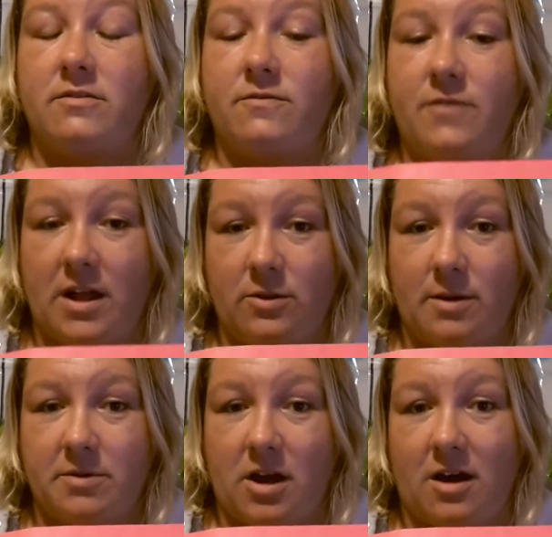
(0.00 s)

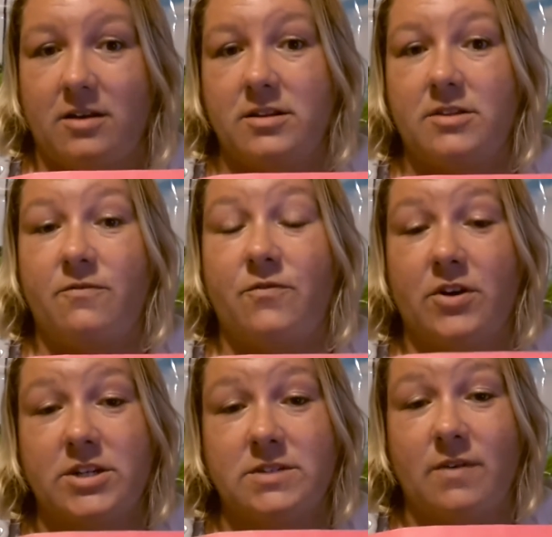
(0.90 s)
follow-up call.
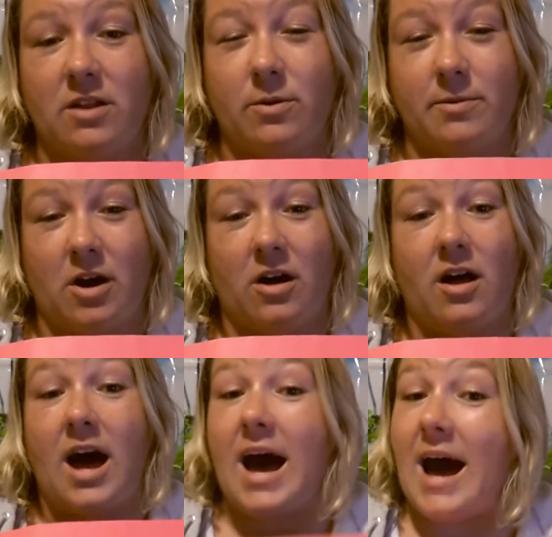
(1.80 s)
First follow-up
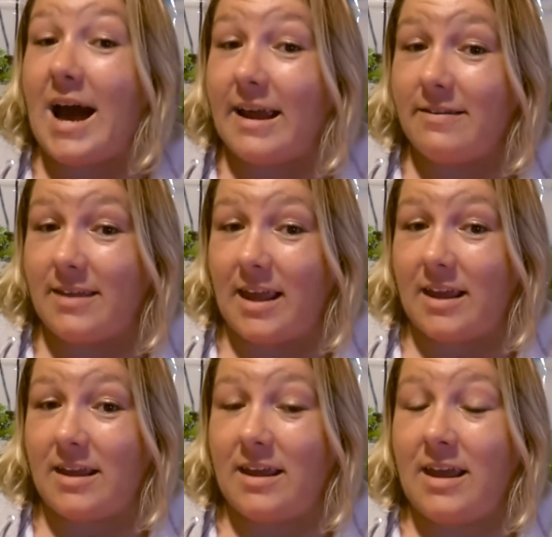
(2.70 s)
call, I
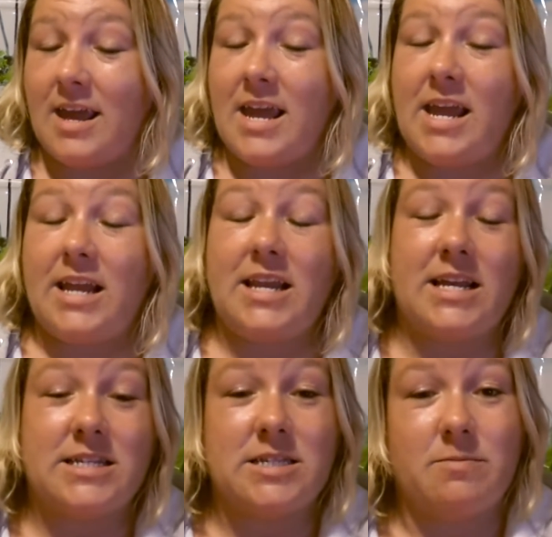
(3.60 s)
think,
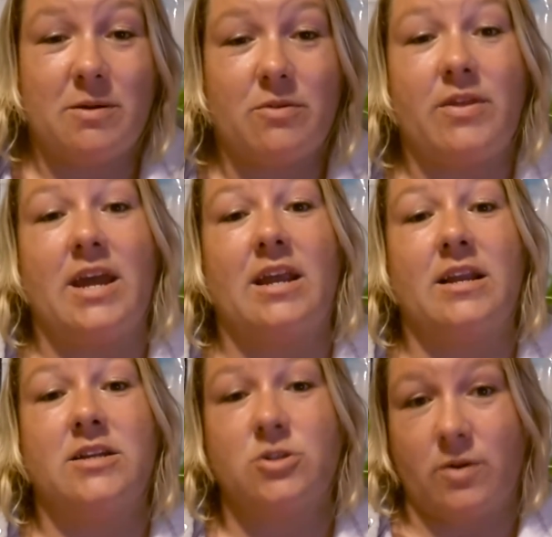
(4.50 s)
needs to be
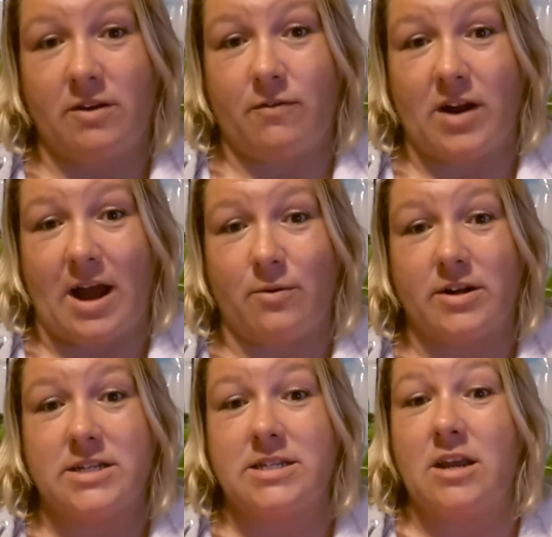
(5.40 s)
within 24
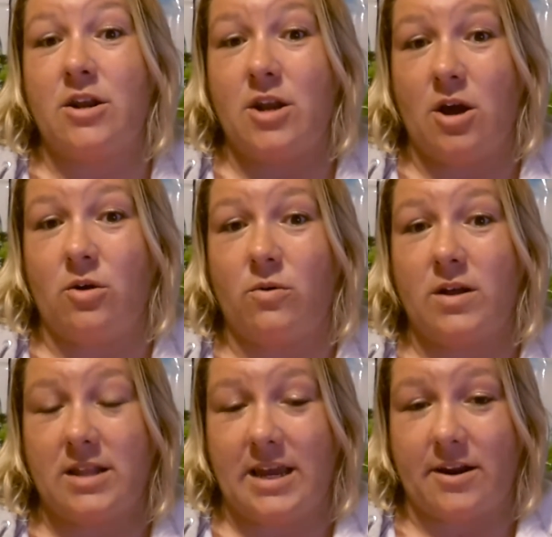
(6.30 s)
hours,
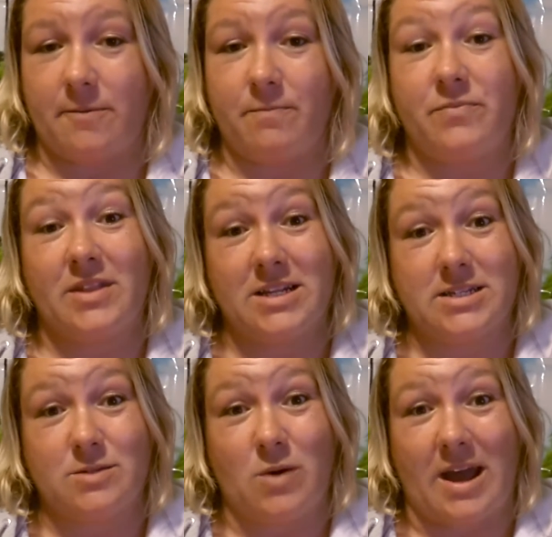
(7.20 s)
no later.
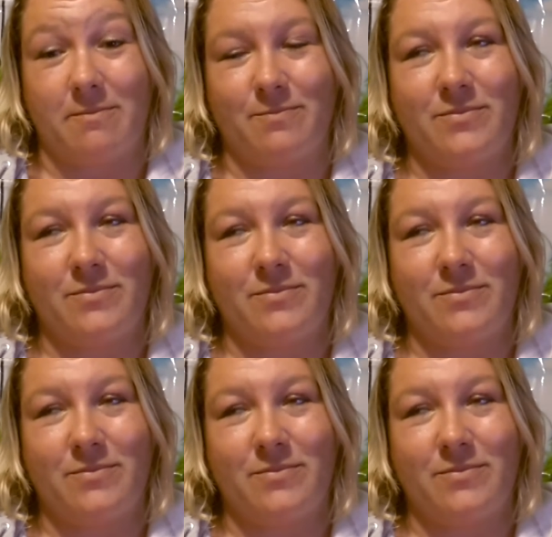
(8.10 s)
This is why.